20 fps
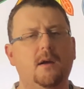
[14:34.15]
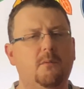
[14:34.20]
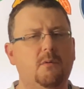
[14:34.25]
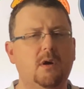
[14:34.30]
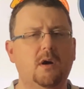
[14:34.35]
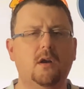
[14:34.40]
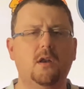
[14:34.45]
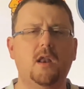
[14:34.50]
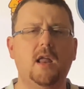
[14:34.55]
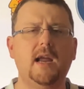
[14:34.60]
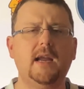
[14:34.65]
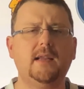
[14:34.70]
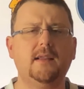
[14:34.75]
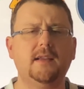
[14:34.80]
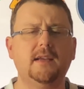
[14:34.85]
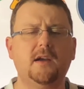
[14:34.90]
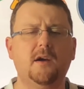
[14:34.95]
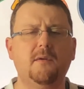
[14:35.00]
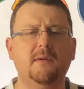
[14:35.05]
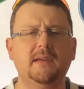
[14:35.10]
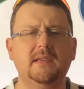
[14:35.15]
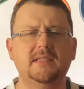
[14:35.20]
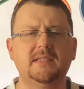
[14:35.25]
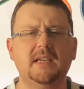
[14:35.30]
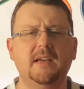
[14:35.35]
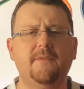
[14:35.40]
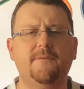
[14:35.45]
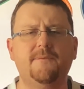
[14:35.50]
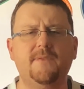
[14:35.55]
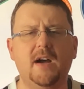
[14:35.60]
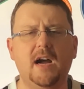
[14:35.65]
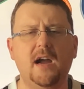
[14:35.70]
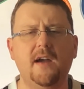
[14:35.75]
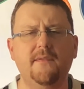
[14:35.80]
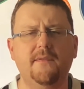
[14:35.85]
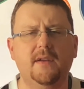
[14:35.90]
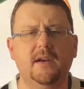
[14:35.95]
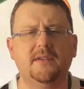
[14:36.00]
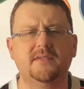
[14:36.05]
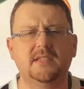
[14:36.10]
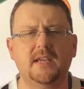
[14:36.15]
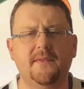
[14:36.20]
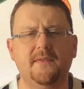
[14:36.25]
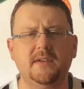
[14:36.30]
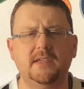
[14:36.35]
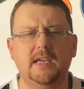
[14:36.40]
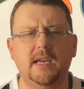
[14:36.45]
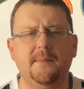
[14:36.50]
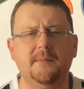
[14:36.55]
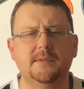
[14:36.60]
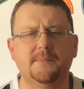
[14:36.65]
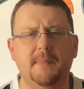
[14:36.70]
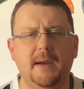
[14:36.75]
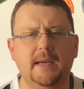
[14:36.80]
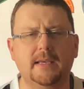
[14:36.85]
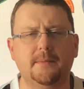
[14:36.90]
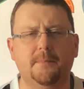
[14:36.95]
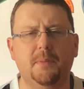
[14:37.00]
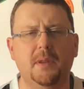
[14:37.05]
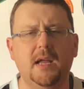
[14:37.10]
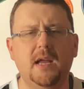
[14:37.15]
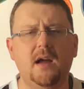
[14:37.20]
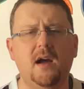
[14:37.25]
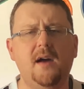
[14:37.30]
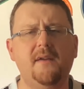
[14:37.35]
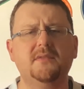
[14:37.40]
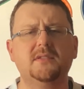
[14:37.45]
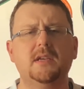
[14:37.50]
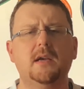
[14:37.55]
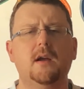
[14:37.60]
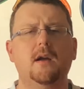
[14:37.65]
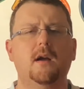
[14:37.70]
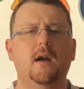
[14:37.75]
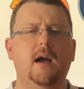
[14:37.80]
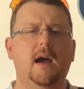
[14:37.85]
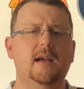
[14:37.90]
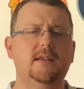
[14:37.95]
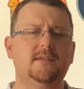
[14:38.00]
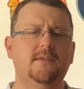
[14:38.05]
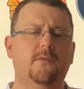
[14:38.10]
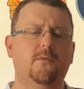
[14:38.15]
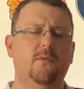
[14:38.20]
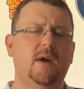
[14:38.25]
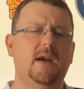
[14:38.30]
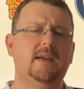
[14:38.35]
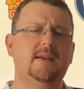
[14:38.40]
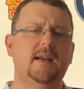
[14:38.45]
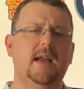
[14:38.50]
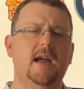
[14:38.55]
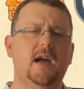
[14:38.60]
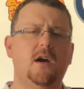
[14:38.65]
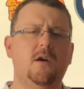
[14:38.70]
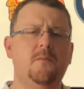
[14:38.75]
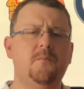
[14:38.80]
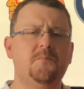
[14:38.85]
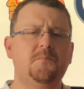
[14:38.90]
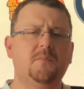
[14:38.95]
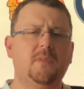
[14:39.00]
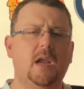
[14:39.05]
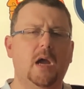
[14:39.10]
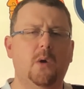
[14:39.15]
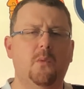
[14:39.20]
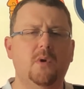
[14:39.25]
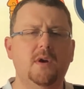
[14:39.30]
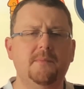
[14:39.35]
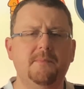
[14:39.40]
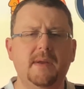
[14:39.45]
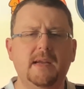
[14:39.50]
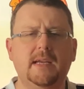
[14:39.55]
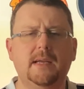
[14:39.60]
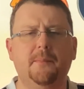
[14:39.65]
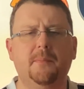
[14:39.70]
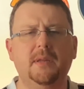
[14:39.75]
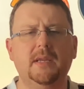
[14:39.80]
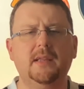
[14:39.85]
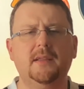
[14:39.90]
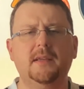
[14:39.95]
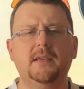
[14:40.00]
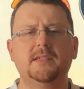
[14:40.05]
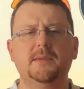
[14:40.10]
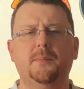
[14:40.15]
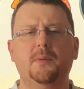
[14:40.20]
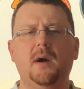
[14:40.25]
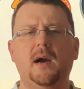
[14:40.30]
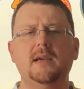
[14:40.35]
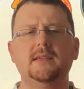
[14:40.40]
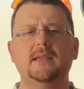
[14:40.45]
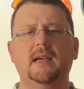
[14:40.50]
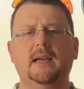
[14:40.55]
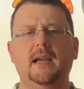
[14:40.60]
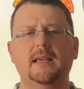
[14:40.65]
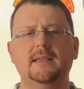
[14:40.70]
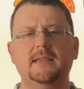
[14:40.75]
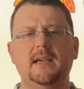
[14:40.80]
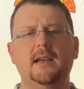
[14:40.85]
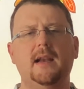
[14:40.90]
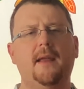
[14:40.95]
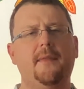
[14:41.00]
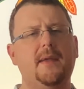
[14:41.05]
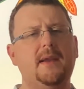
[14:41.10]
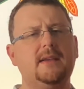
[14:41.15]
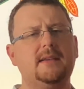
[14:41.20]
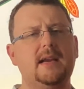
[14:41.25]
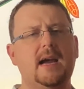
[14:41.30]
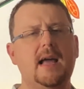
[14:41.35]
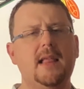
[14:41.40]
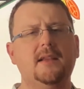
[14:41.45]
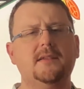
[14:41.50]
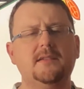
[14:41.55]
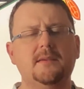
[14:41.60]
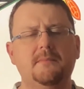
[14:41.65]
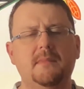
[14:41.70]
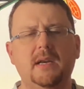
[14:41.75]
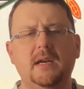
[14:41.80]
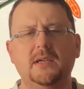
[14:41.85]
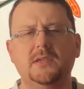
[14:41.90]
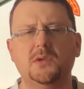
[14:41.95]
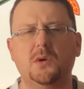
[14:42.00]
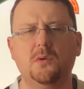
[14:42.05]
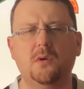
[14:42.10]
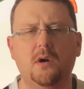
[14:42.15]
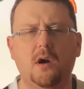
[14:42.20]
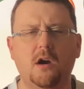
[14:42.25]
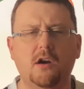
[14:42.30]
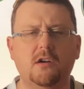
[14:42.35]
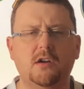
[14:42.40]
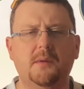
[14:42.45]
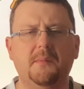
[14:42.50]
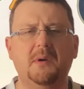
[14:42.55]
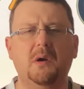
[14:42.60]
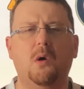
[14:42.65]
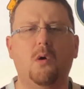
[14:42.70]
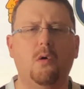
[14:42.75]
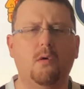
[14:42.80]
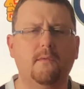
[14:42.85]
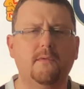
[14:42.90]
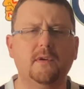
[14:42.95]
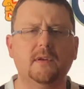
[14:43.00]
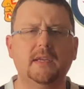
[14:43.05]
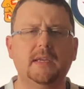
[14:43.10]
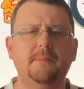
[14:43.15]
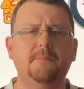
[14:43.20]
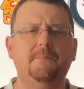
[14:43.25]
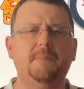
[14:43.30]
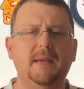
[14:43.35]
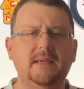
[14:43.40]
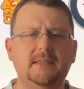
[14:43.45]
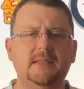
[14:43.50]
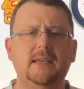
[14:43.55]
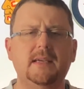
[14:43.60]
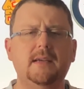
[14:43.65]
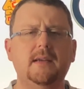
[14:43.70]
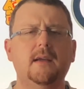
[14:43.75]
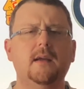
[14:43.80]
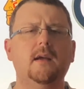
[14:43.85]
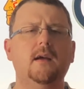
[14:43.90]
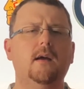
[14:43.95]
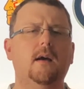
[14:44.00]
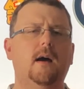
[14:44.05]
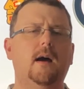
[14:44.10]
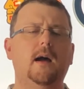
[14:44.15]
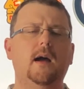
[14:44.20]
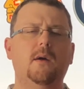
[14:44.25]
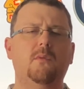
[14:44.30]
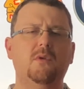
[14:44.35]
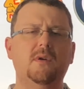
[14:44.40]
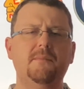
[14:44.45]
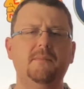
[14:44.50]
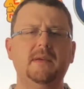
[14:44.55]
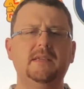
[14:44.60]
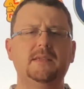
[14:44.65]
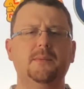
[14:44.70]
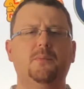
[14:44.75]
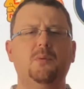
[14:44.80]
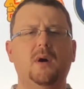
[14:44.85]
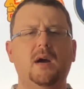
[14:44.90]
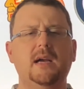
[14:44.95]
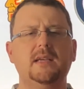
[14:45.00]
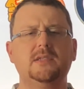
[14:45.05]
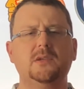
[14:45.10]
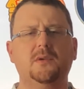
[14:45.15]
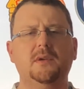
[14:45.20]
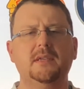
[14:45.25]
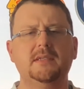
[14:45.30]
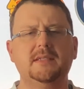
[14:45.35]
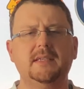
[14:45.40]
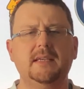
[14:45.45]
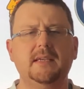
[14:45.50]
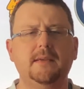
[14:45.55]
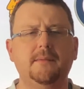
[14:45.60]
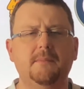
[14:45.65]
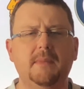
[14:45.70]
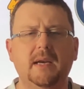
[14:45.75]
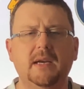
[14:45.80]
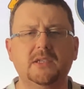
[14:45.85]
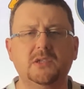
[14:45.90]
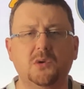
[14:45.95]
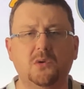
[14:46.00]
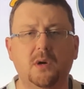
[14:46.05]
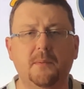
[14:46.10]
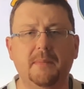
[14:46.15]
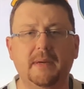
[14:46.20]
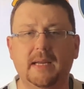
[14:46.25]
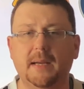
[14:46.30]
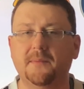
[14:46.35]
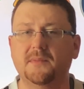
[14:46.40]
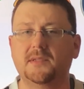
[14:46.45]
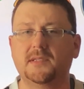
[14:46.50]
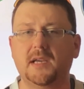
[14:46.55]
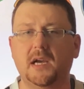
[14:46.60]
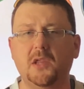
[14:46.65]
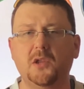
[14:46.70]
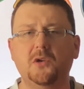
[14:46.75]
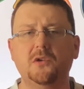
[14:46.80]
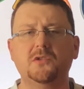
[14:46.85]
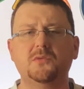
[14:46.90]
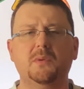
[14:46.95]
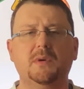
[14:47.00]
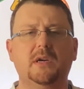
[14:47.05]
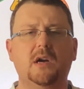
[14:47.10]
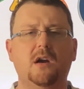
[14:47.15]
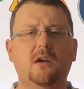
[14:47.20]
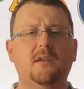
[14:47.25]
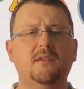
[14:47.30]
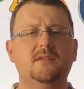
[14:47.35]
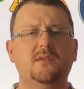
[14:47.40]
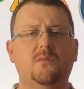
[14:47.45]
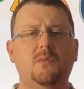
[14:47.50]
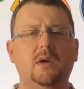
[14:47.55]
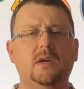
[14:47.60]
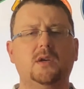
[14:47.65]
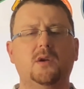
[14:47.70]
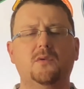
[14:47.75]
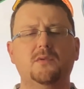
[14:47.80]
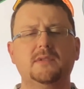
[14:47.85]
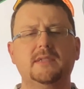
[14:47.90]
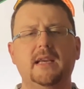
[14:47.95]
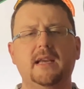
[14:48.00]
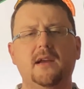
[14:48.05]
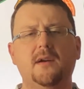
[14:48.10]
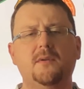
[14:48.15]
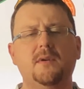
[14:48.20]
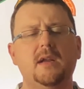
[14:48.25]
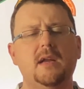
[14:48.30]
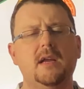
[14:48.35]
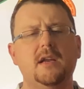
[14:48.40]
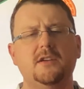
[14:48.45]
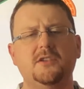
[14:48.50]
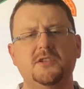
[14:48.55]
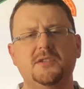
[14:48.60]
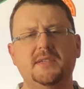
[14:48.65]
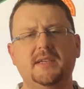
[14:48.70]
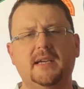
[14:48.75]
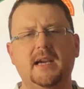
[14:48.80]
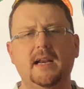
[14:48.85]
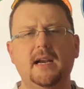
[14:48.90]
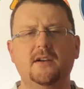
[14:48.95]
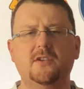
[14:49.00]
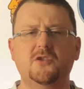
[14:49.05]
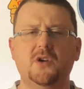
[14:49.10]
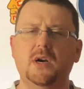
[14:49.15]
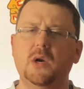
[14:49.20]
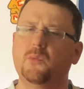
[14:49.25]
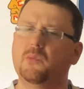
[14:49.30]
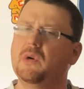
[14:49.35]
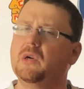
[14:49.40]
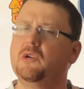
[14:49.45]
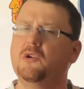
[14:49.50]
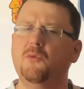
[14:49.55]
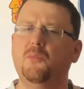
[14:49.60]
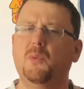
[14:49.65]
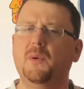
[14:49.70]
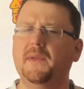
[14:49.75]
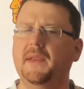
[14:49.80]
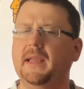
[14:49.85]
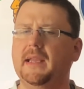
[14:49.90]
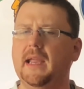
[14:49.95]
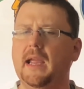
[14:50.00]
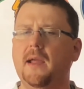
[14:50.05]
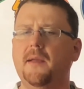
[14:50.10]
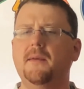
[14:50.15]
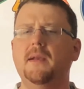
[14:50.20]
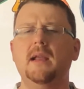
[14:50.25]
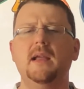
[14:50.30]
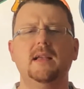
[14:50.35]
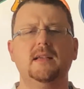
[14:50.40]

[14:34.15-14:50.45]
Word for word: We're likely going to see five out of seven teams make the playoffs. As of right now, I wouldn't be completely surprised. Like I said, I think Dallas and Minnesota aren't going to be overly busy. I wouldn't be surprised, though, to see Minnesota become sellers regardless of what goes down just to kind of try to recoup what they can.